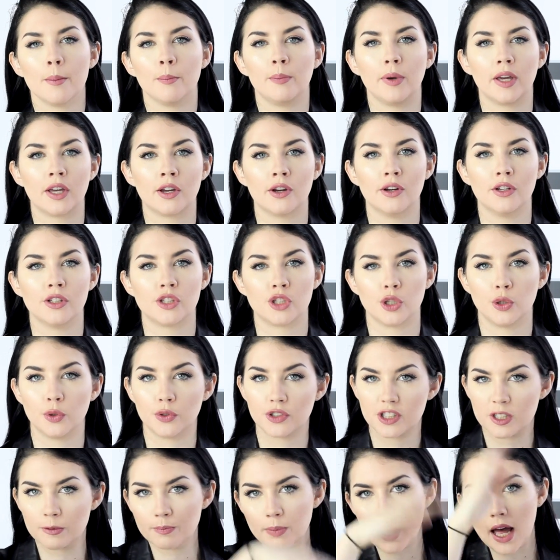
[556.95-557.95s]
because you'll
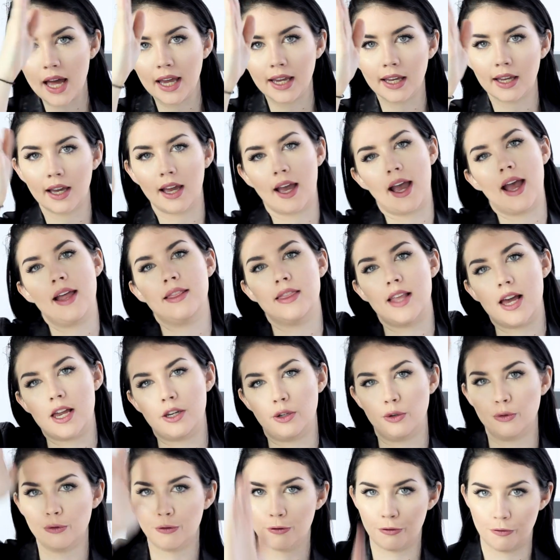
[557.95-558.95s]
spike and
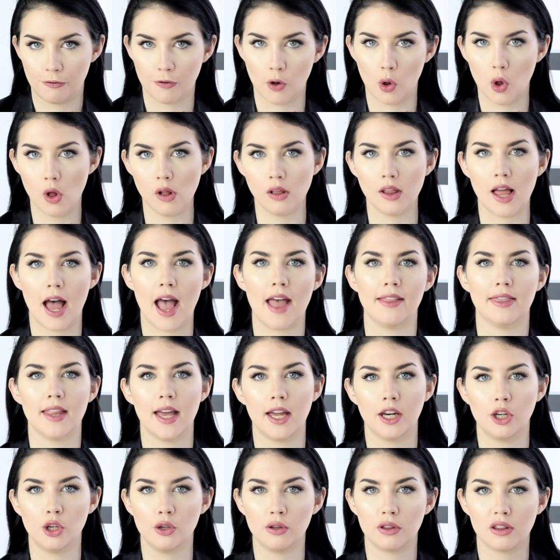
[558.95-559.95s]
then you'll fall, and
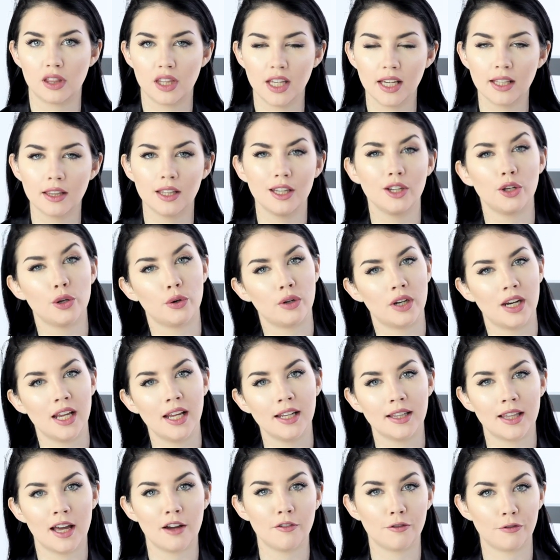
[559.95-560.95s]
then you think that you
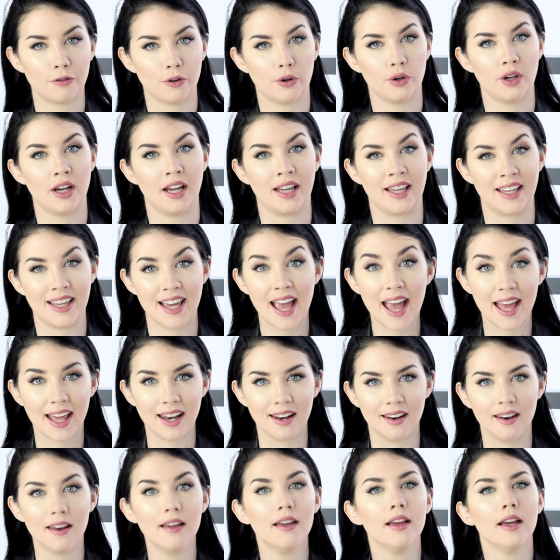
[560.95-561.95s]
need that food
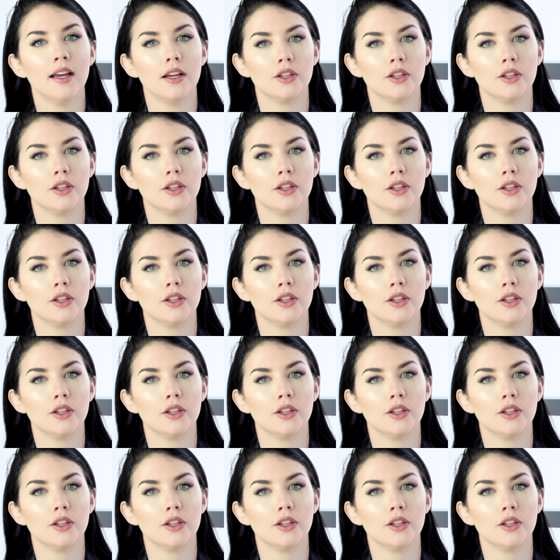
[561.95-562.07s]
again